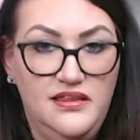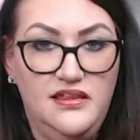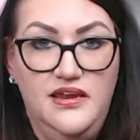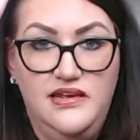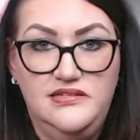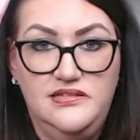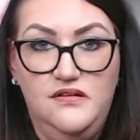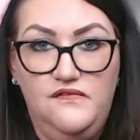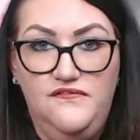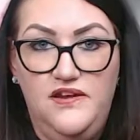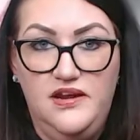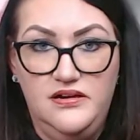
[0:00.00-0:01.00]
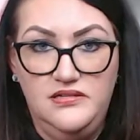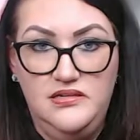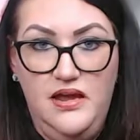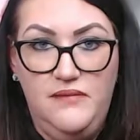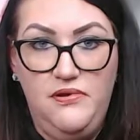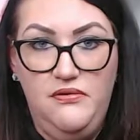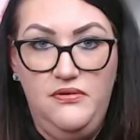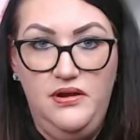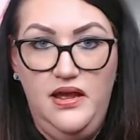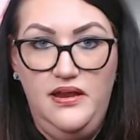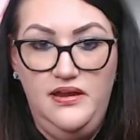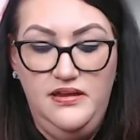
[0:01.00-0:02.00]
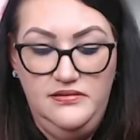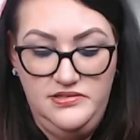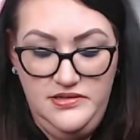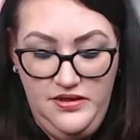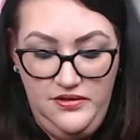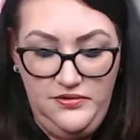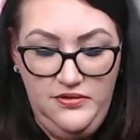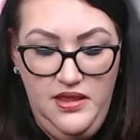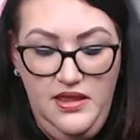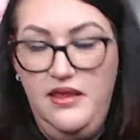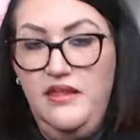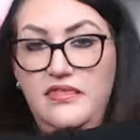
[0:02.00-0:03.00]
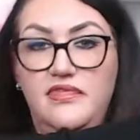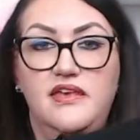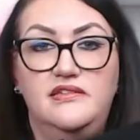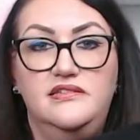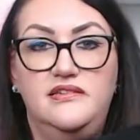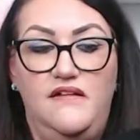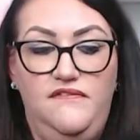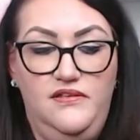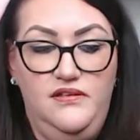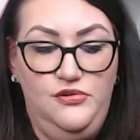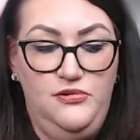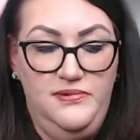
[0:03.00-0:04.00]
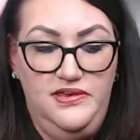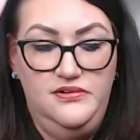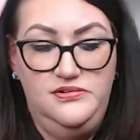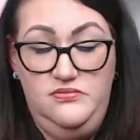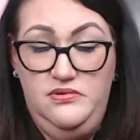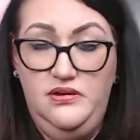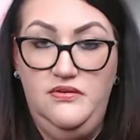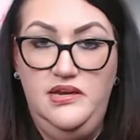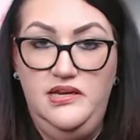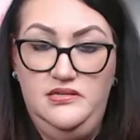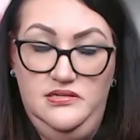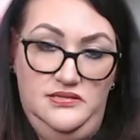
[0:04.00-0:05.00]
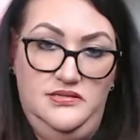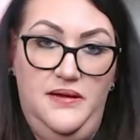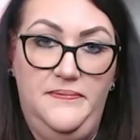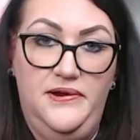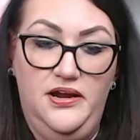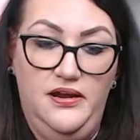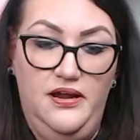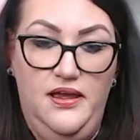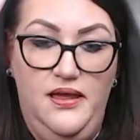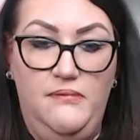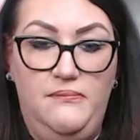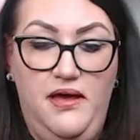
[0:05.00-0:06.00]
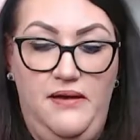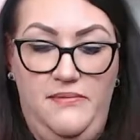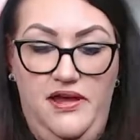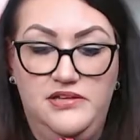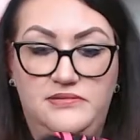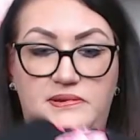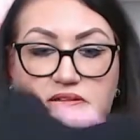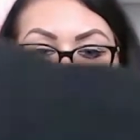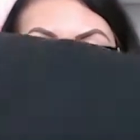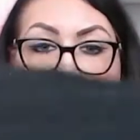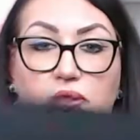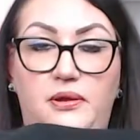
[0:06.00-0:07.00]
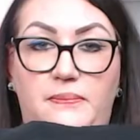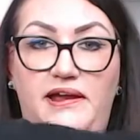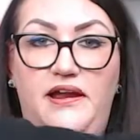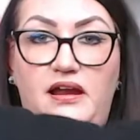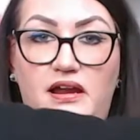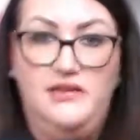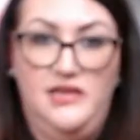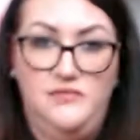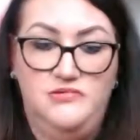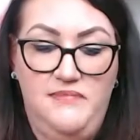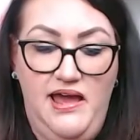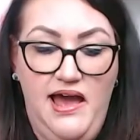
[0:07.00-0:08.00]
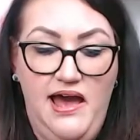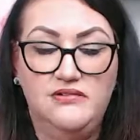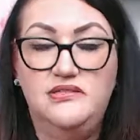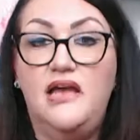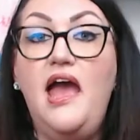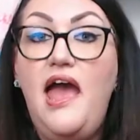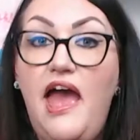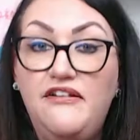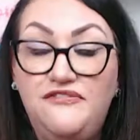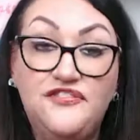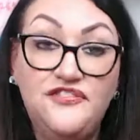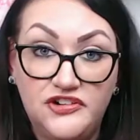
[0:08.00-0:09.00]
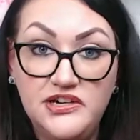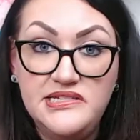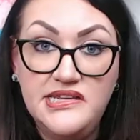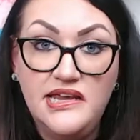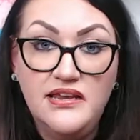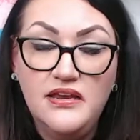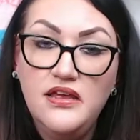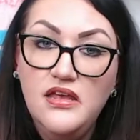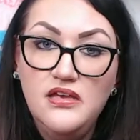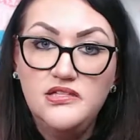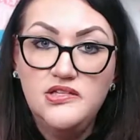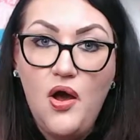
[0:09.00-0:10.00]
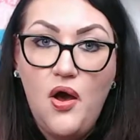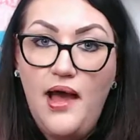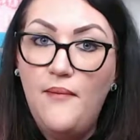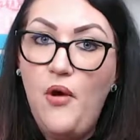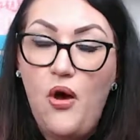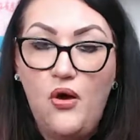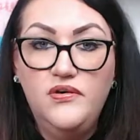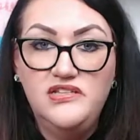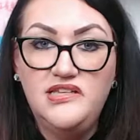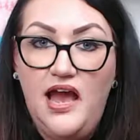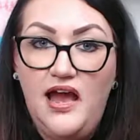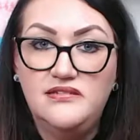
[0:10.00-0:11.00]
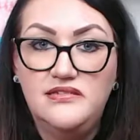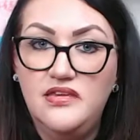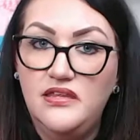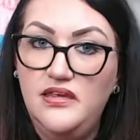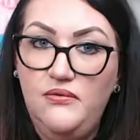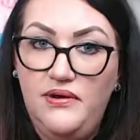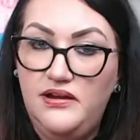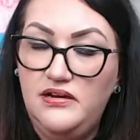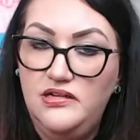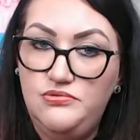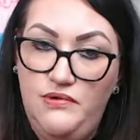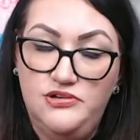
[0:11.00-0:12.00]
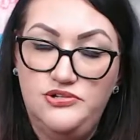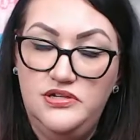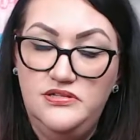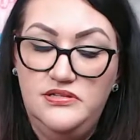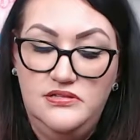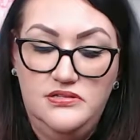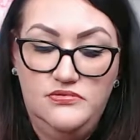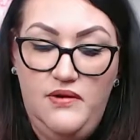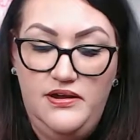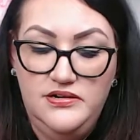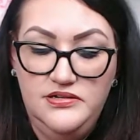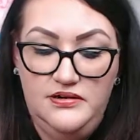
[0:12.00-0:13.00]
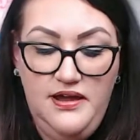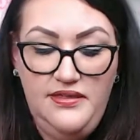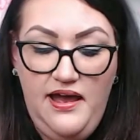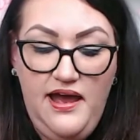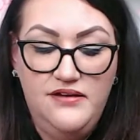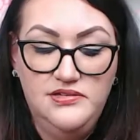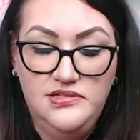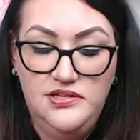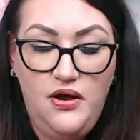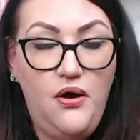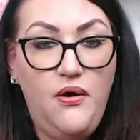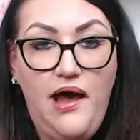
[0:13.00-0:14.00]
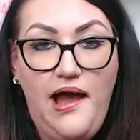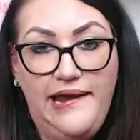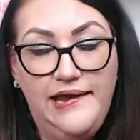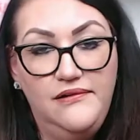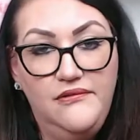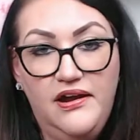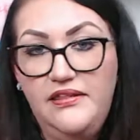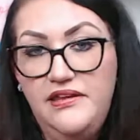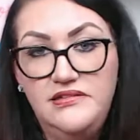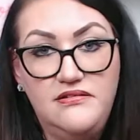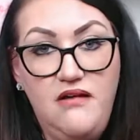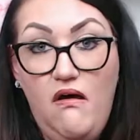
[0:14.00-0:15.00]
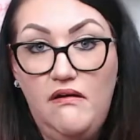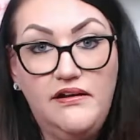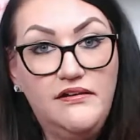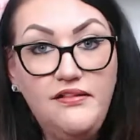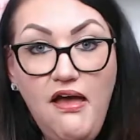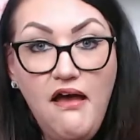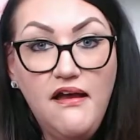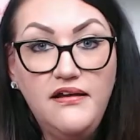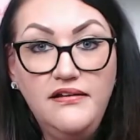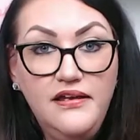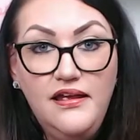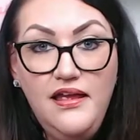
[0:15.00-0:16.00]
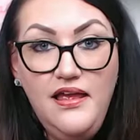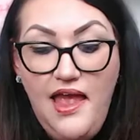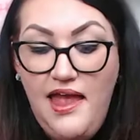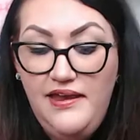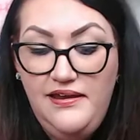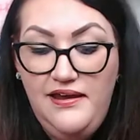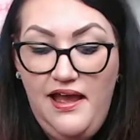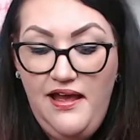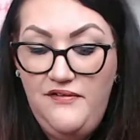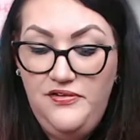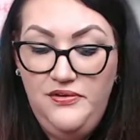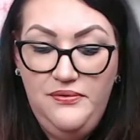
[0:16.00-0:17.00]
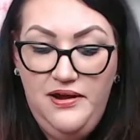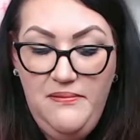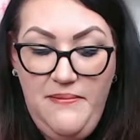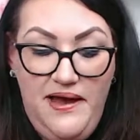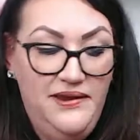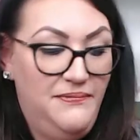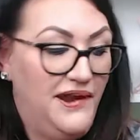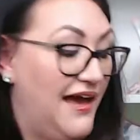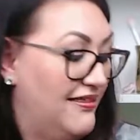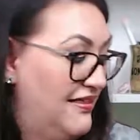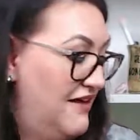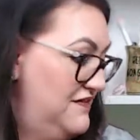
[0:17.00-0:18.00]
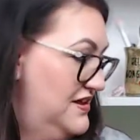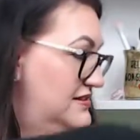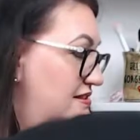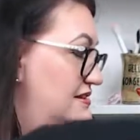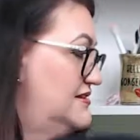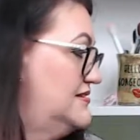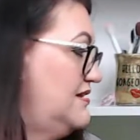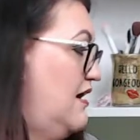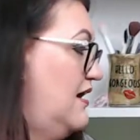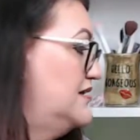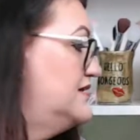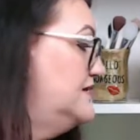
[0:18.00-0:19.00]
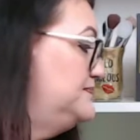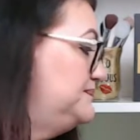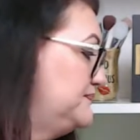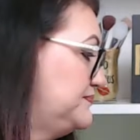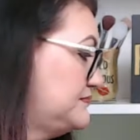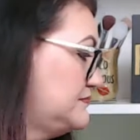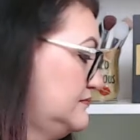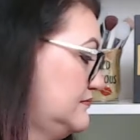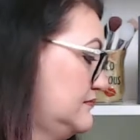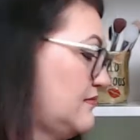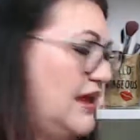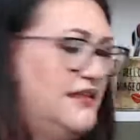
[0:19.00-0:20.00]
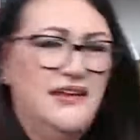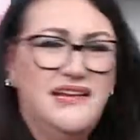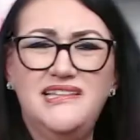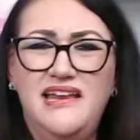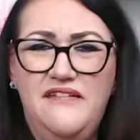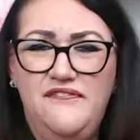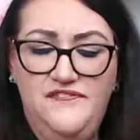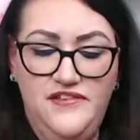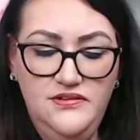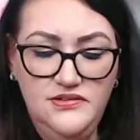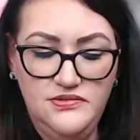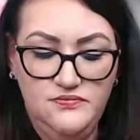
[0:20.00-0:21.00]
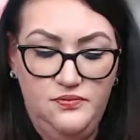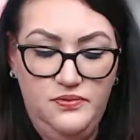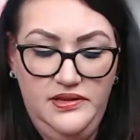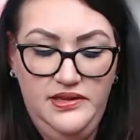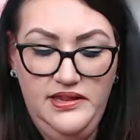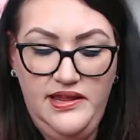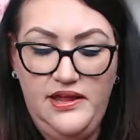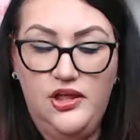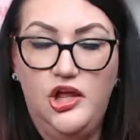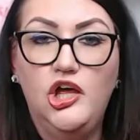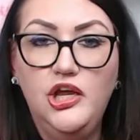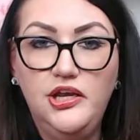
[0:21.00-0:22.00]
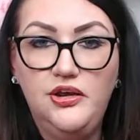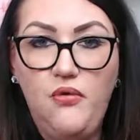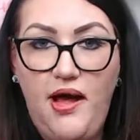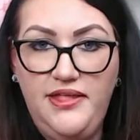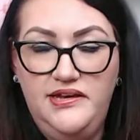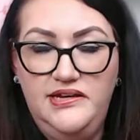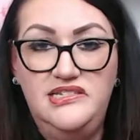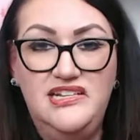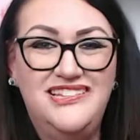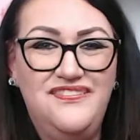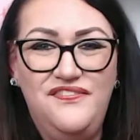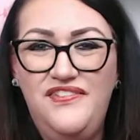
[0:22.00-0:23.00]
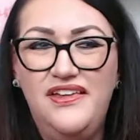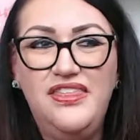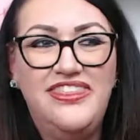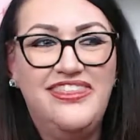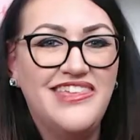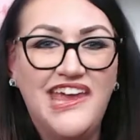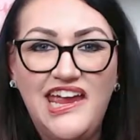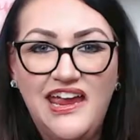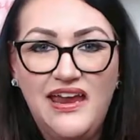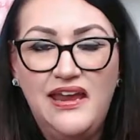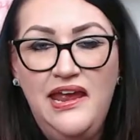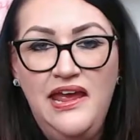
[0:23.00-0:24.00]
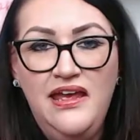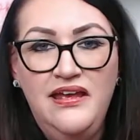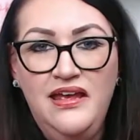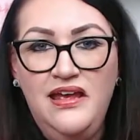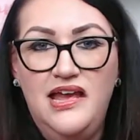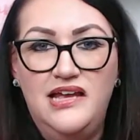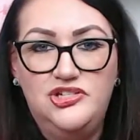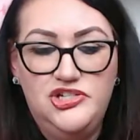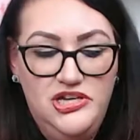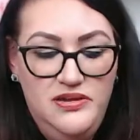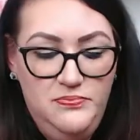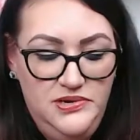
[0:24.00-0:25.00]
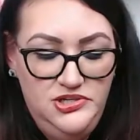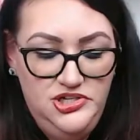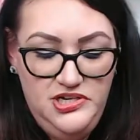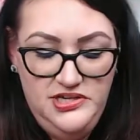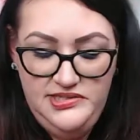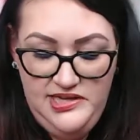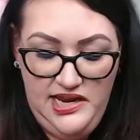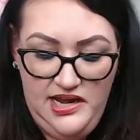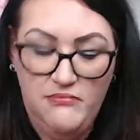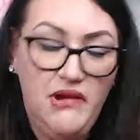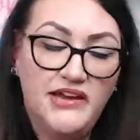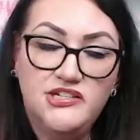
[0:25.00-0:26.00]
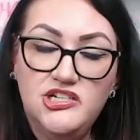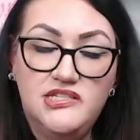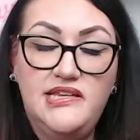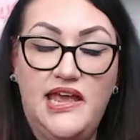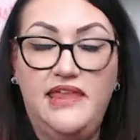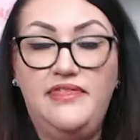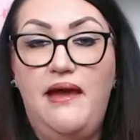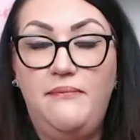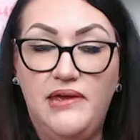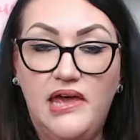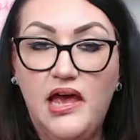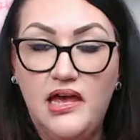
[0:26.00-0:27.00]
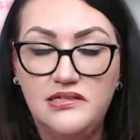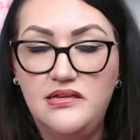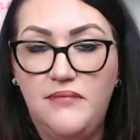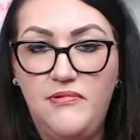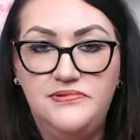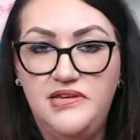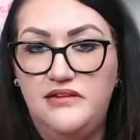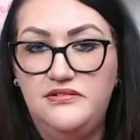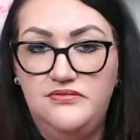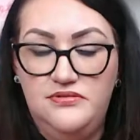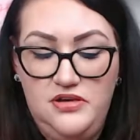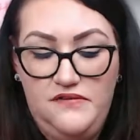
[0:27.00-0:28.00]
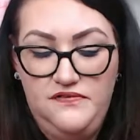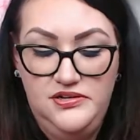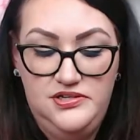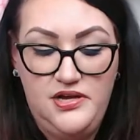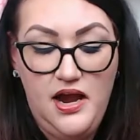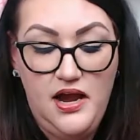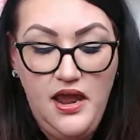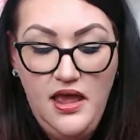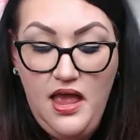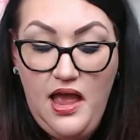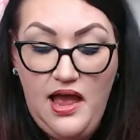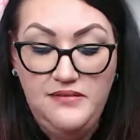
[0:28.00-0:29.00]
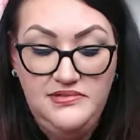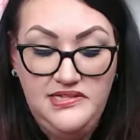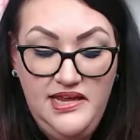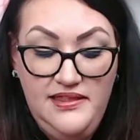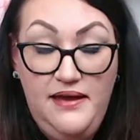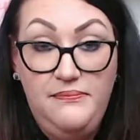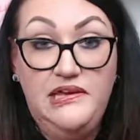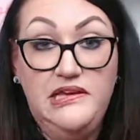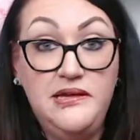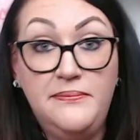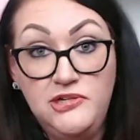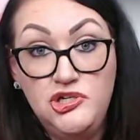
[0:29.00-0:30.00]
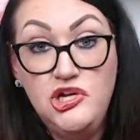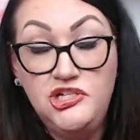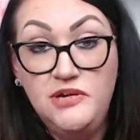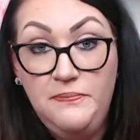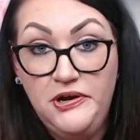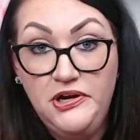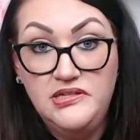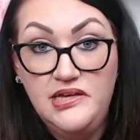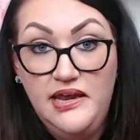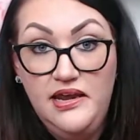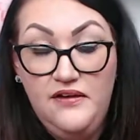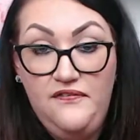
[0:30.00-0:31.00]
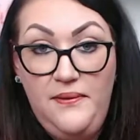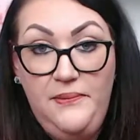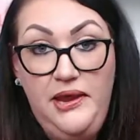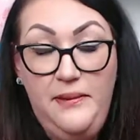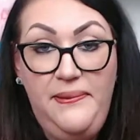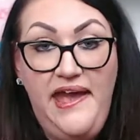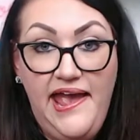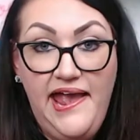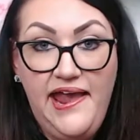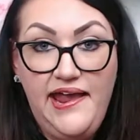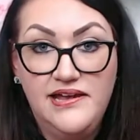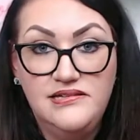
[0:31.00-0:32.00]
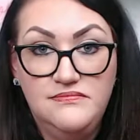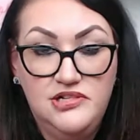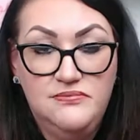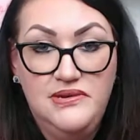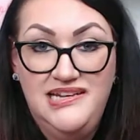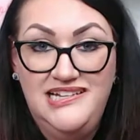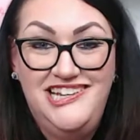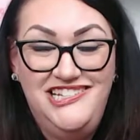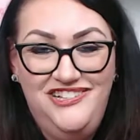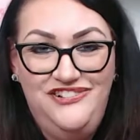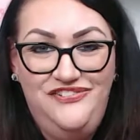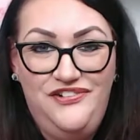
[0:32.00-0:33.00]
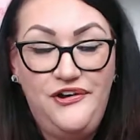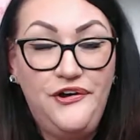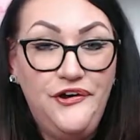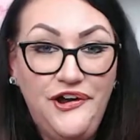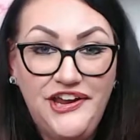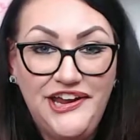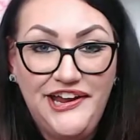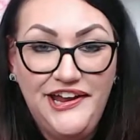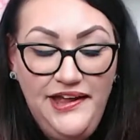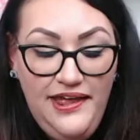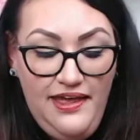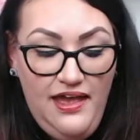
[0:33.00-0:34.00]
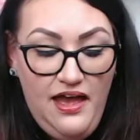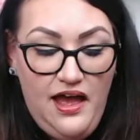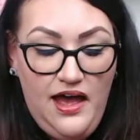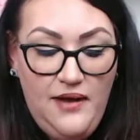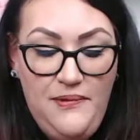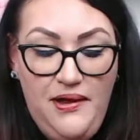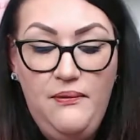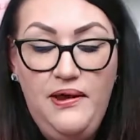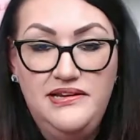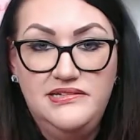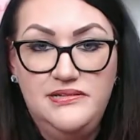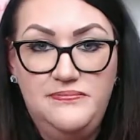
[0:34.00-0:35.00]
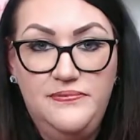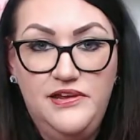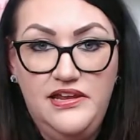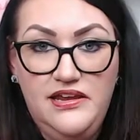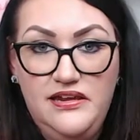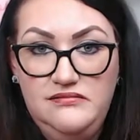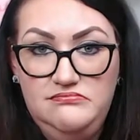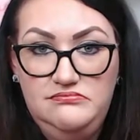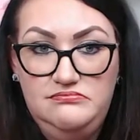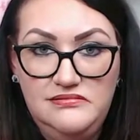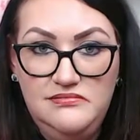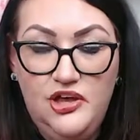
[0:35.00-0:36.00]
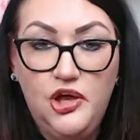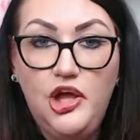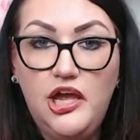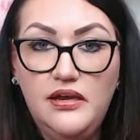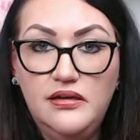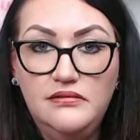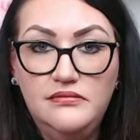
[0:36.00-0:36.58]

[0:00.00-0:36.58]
nice little finger snap going on it. So this definitely will be used. We're going into summer, but my husband is a polar bear and keeps my house at freezing. So I'm always constantly wearing sweatshirts and sweaters around the house. So I can wear this all year long and not have to worry about it. But I love this. This is awesome. And like I said, it feels really like good quality. It doesn't feel thin and cheap and chintzy. And I'm not just saying that because I'm obsessed with Jeffree Star. I'm saying that because I'm a judgy person. And if I'm going to pay as much money as I do for a hoodie, I want it to be good.